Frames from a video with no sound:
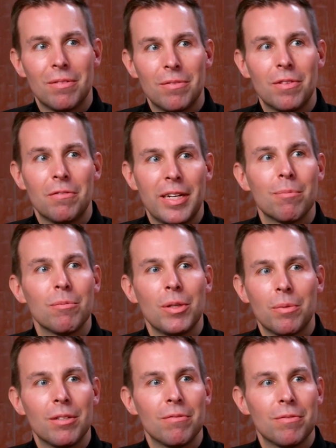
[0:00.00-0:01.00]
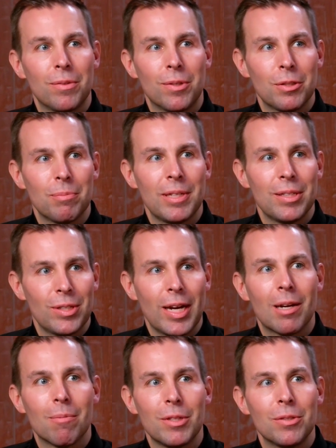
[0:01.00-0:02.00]
of a family reinforced by the
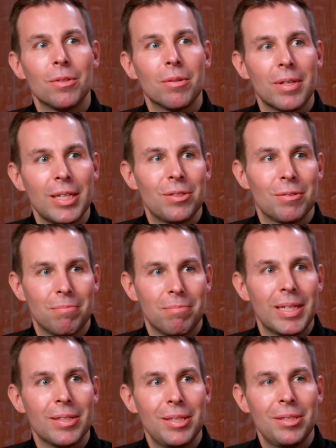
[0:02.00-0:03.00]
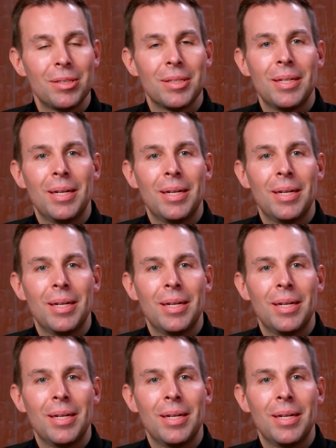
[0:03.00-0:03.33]
sacramental grace of marriage.